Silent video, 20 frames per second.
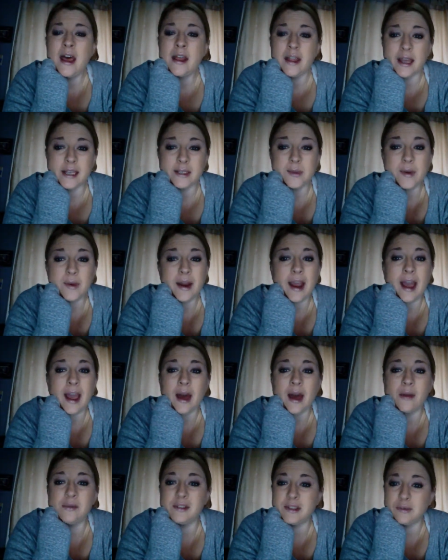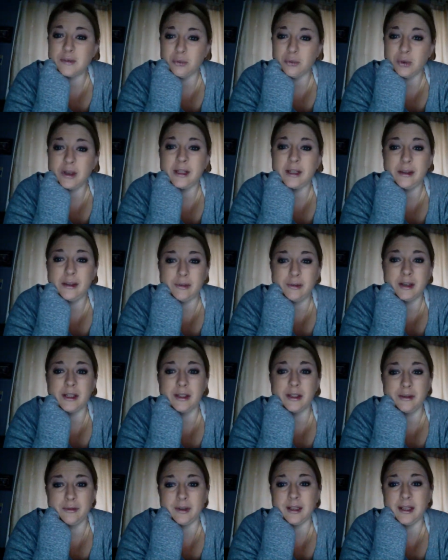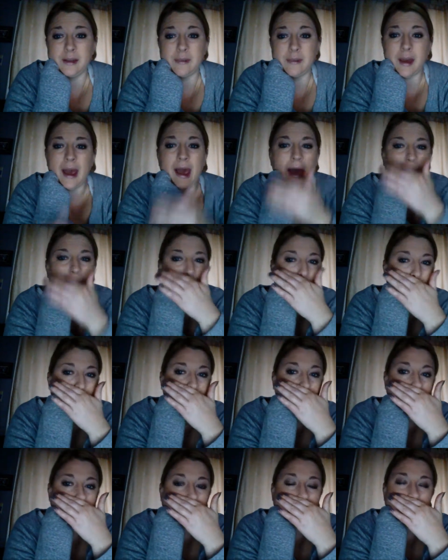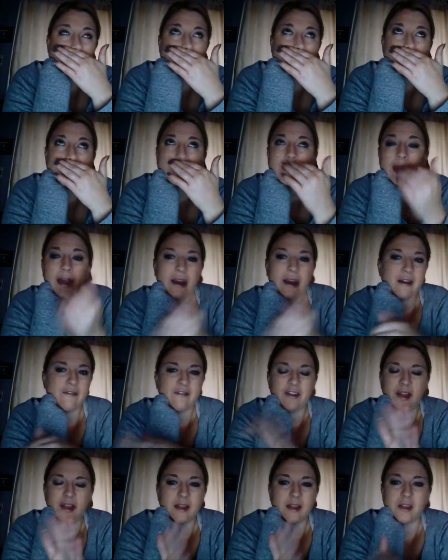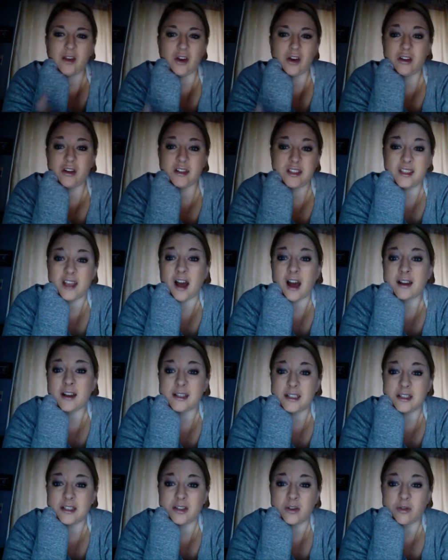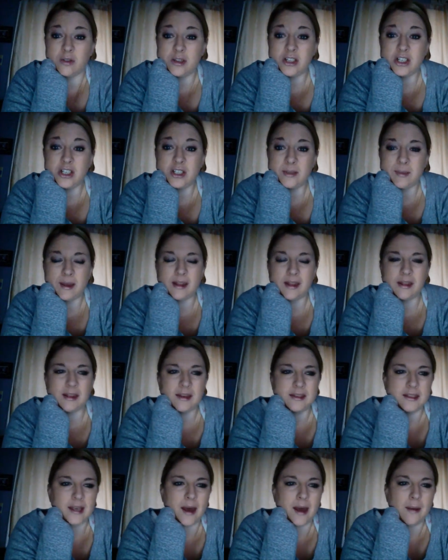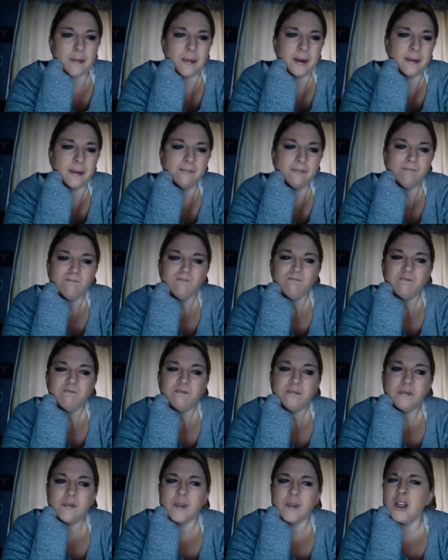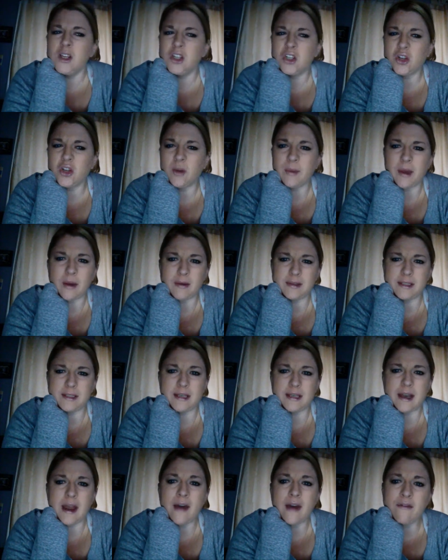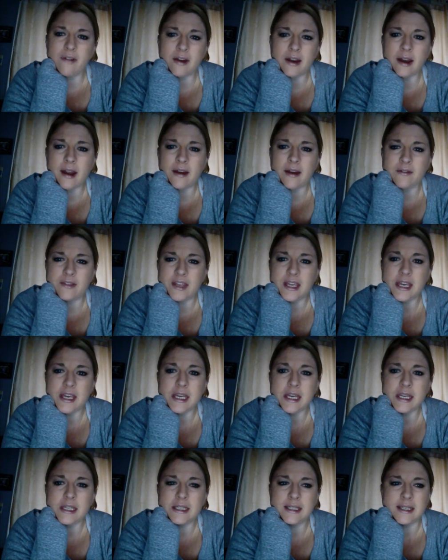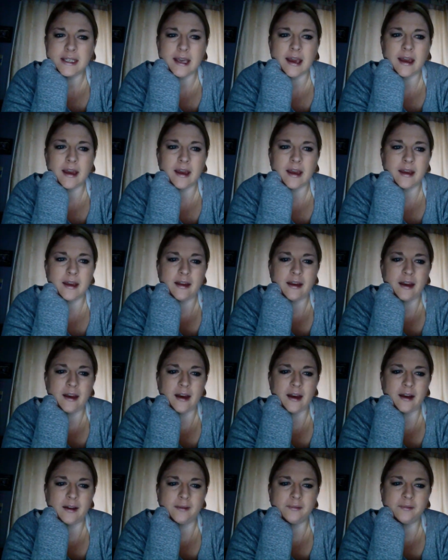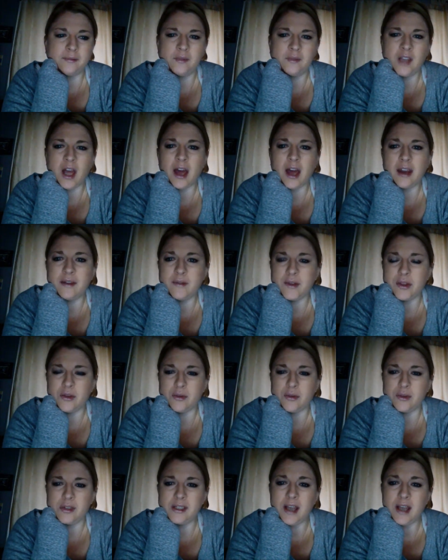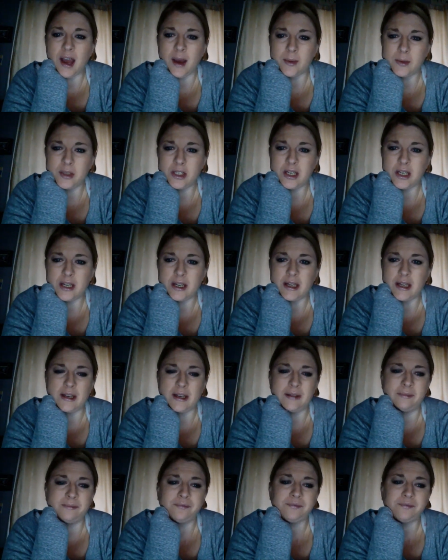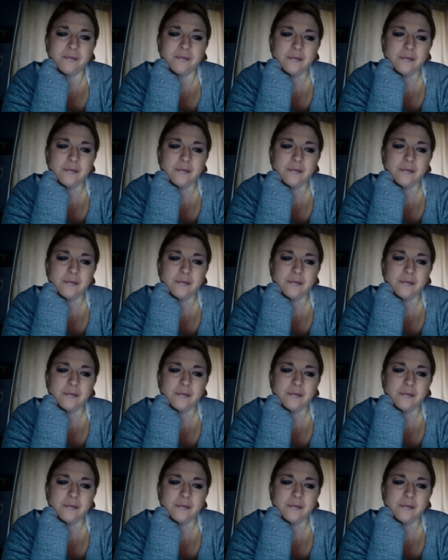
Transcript: last one I had was really, really, really bad, and I feel like the girl sucked and totally just made things up and told me I was never gonna have kids, and not even through adoption, and